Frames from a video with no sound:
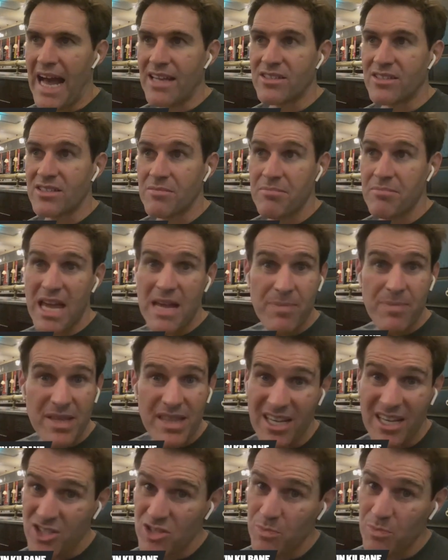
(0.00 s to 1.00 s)
And
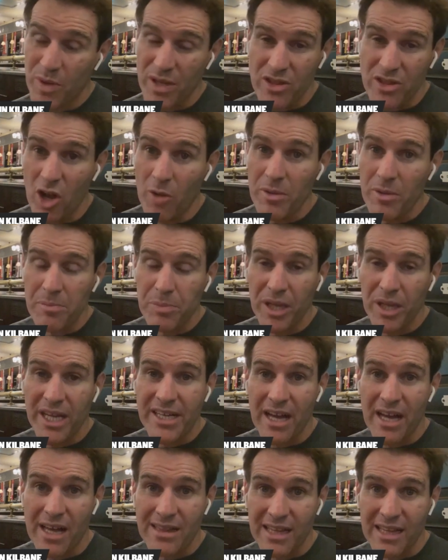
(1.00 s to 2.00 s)
maybe that's with not been
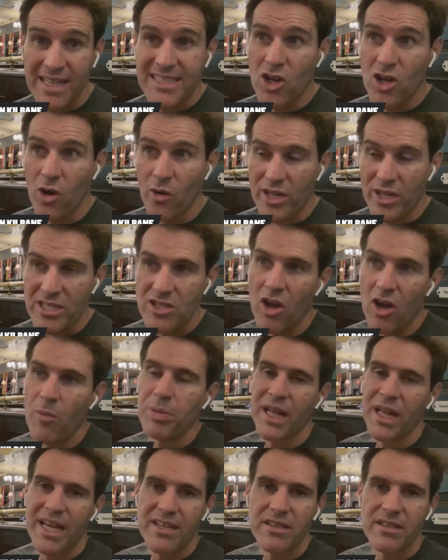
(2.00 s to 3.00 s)
playing at Atletico. He's
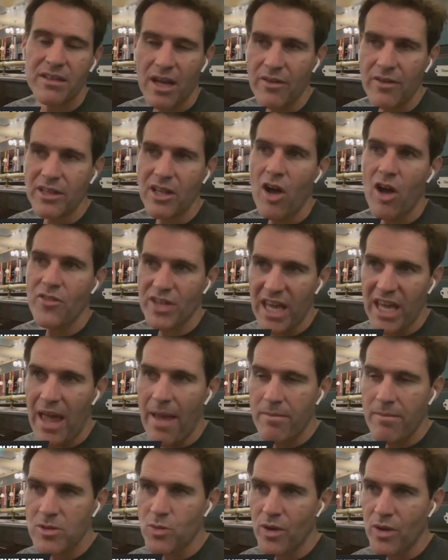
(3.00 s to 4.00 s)
not played a, a lot of the
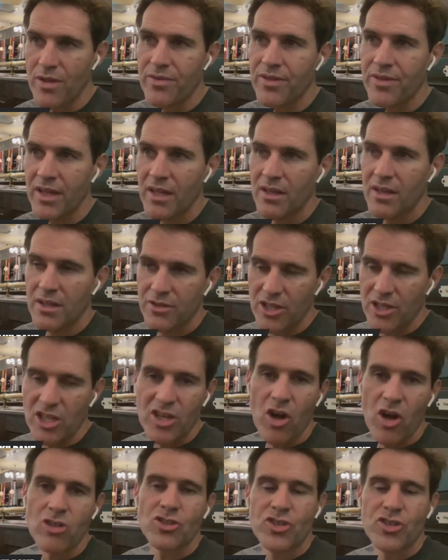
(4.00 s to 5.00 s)
games with mm. the
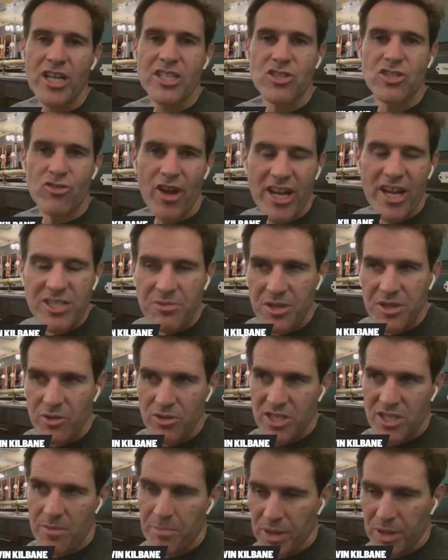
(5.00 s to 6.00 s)
contract arrangement
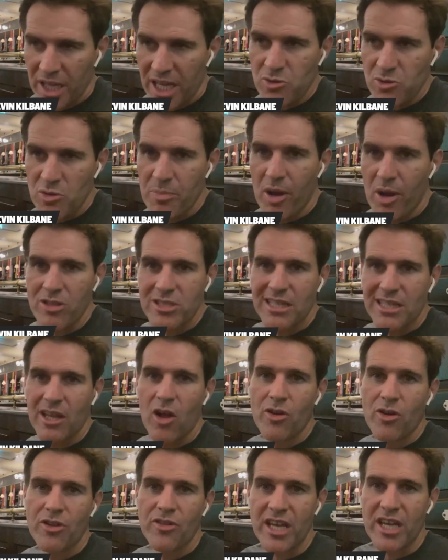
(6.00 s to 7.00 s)
that was in place with
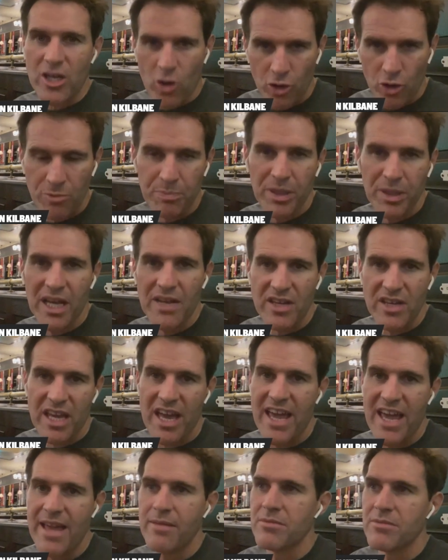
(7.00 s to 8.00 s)
Barcelona. He couldn't play the
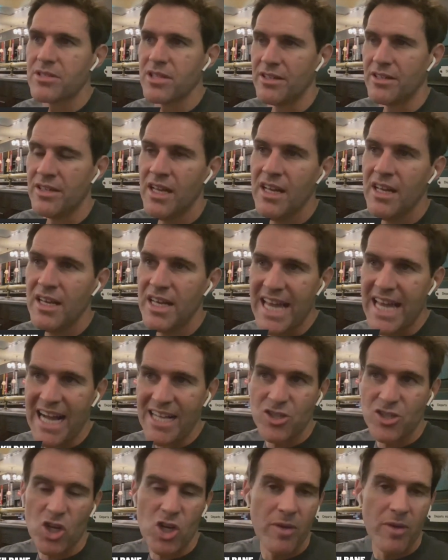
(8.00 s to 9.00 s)
games and he
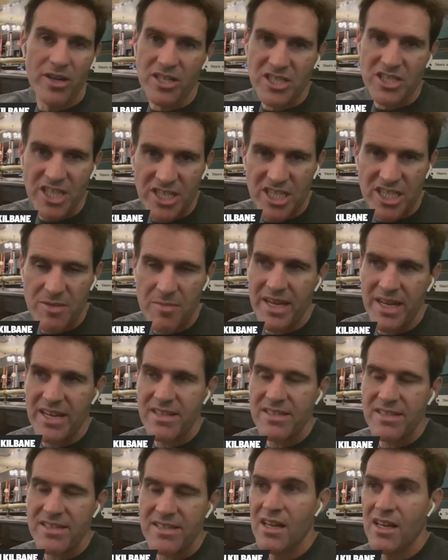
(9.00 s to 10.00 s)
had to come on at sixty
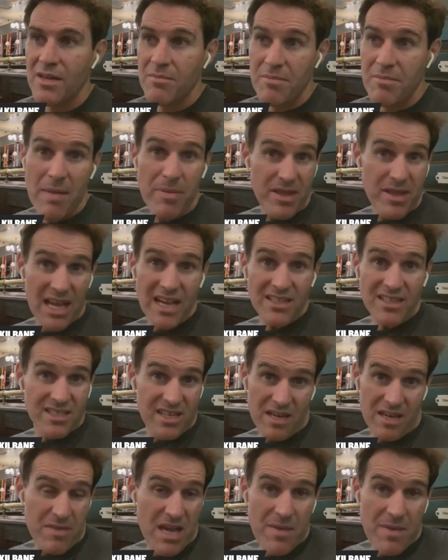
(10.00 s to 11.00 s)
minutes. Maybe that's it.